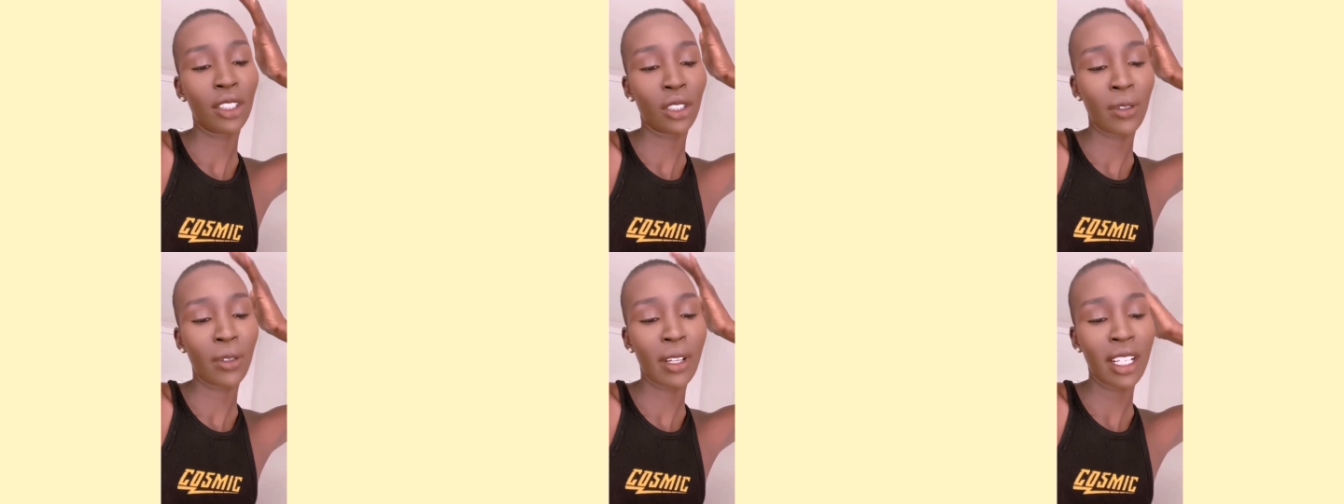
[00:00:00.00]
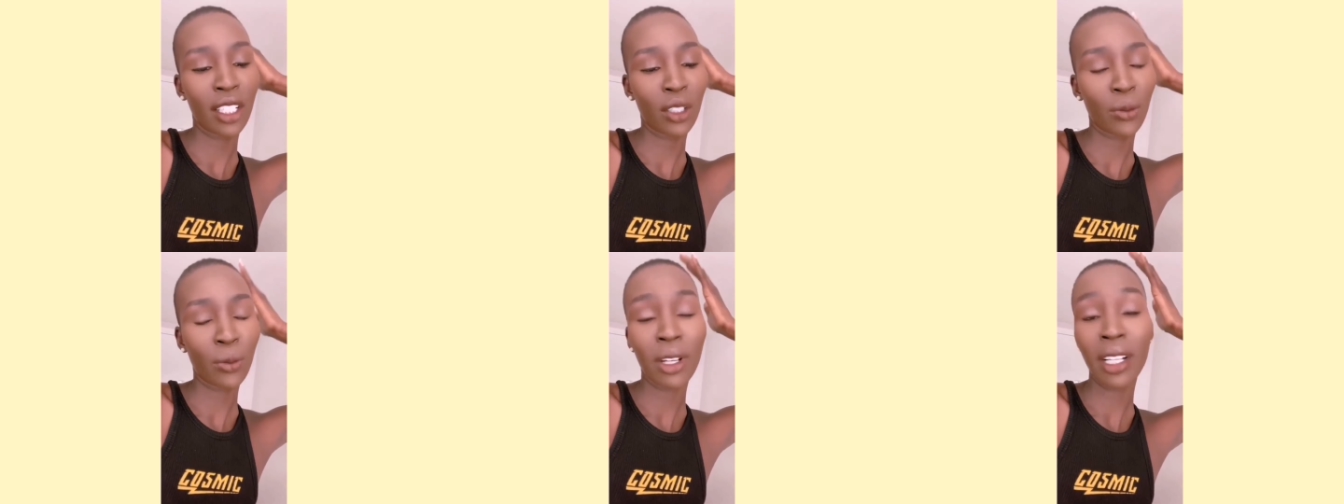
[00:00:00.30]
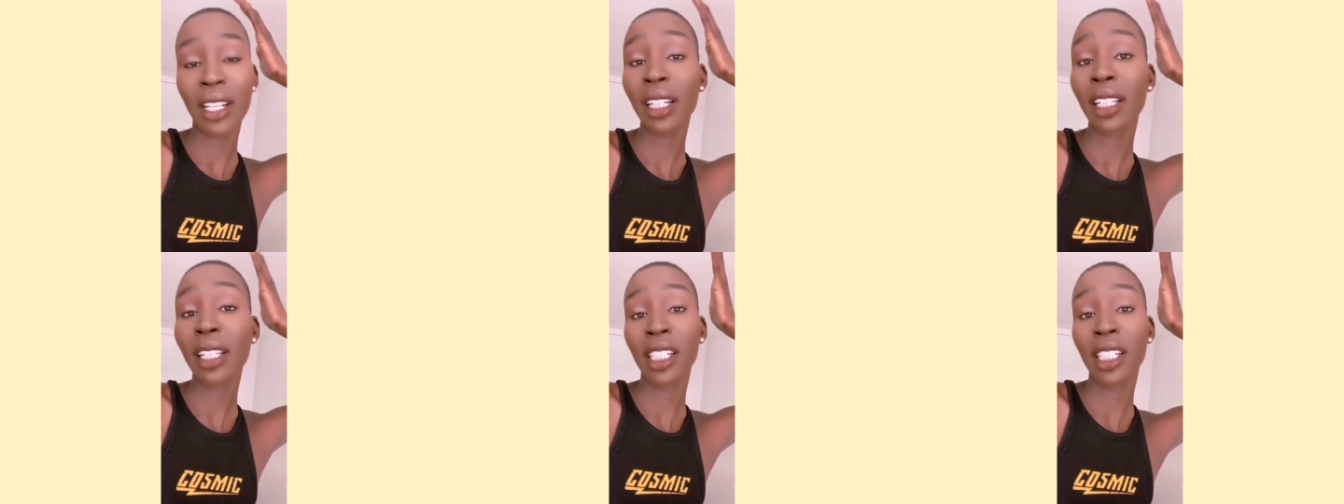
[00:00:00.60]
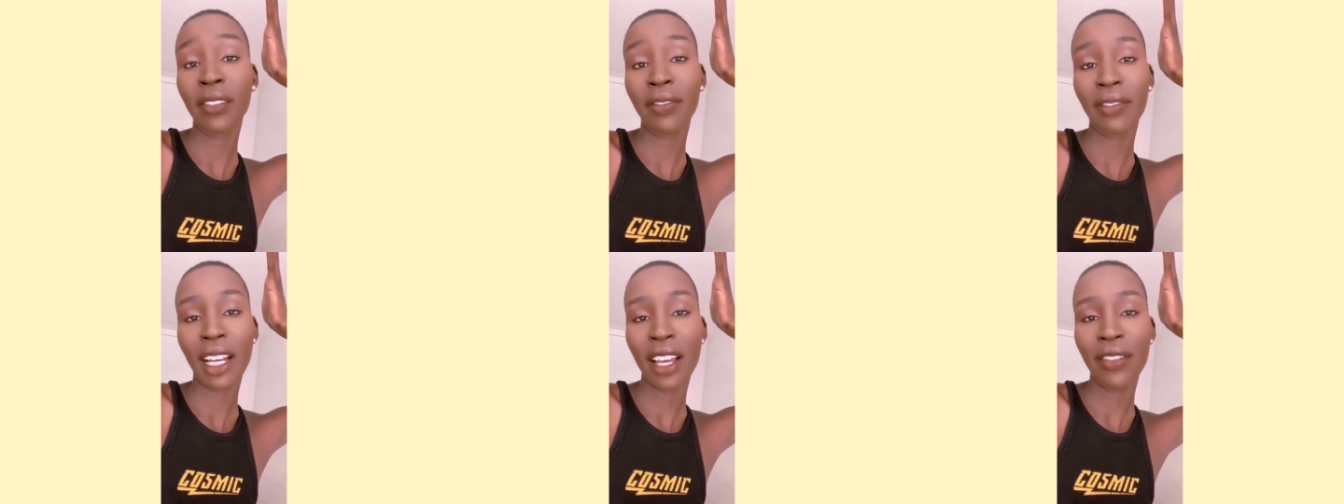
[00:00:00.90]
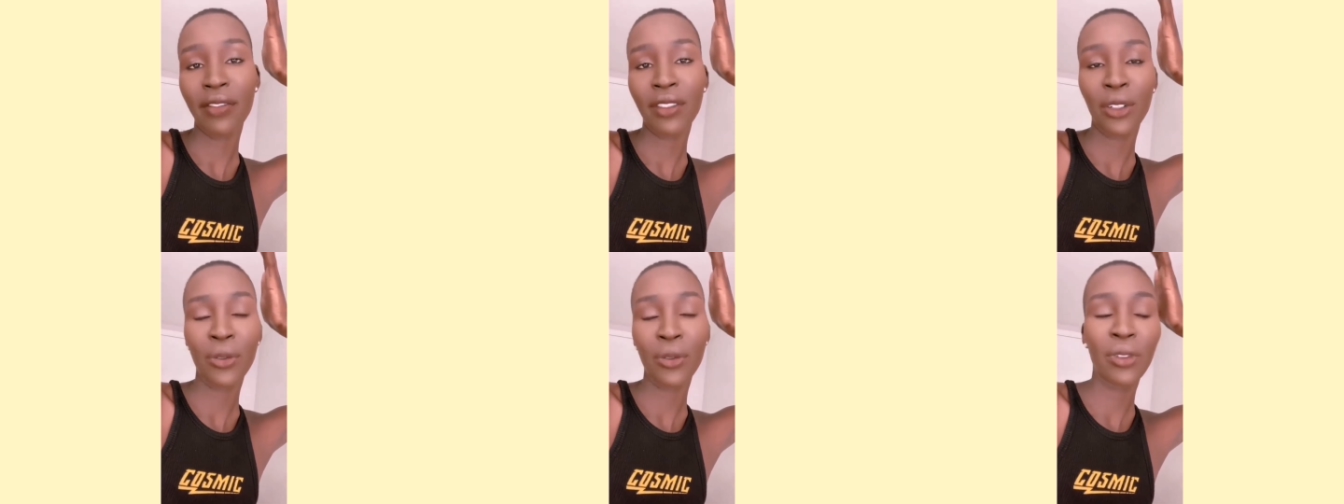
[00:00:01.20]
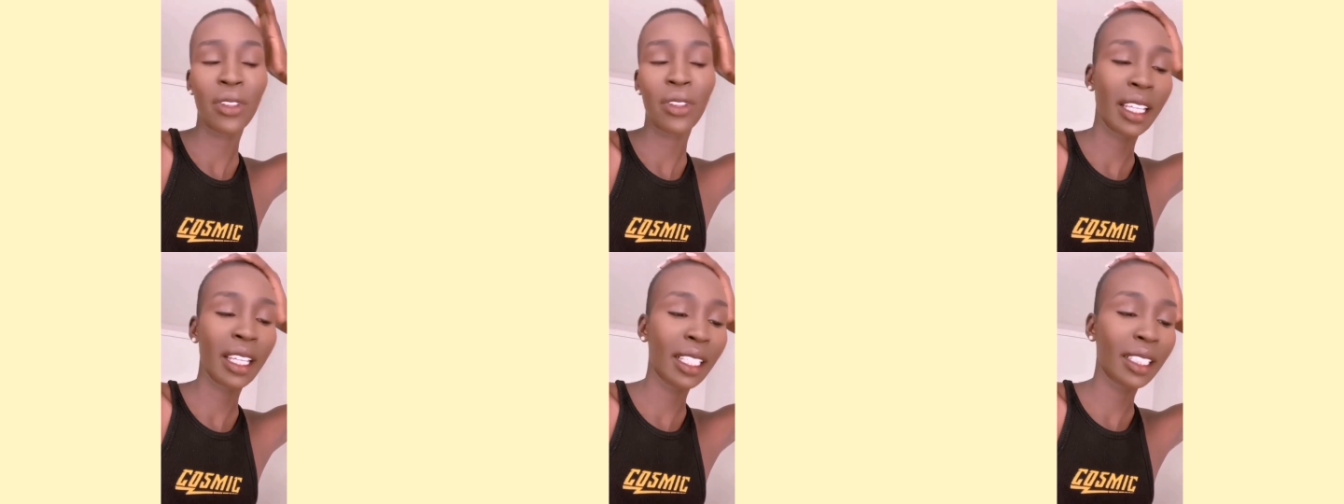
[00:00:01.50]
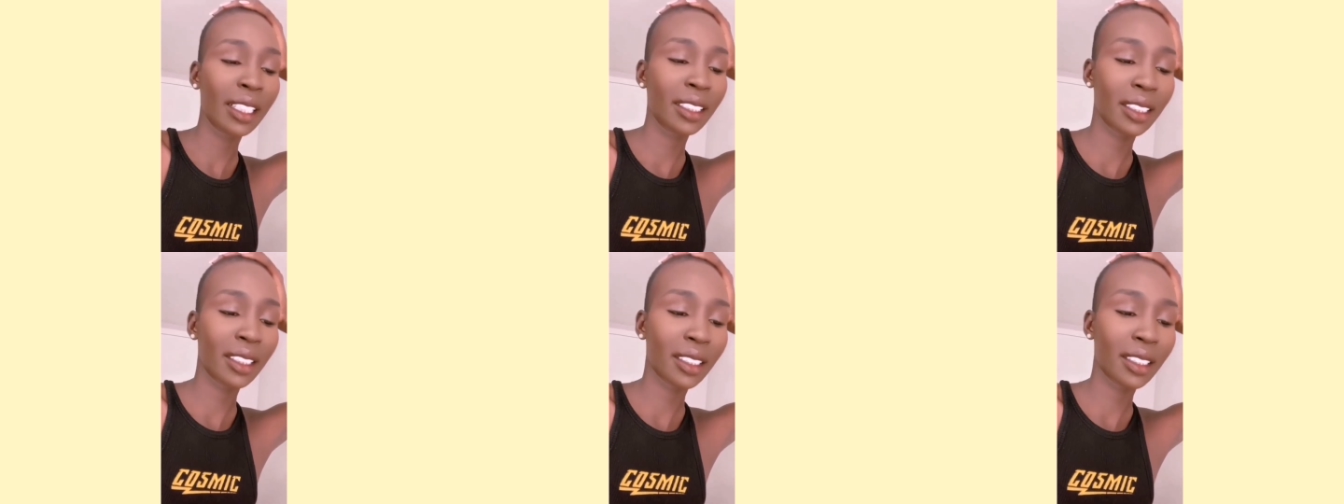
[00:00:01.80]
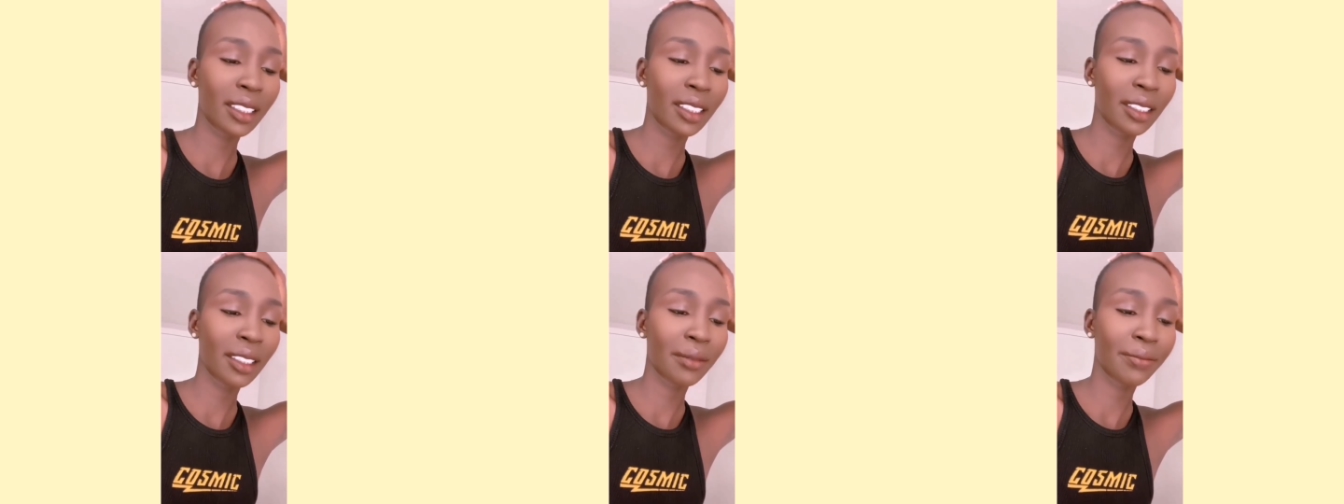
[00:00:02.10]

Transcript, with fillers: so I just want to clarify a few things.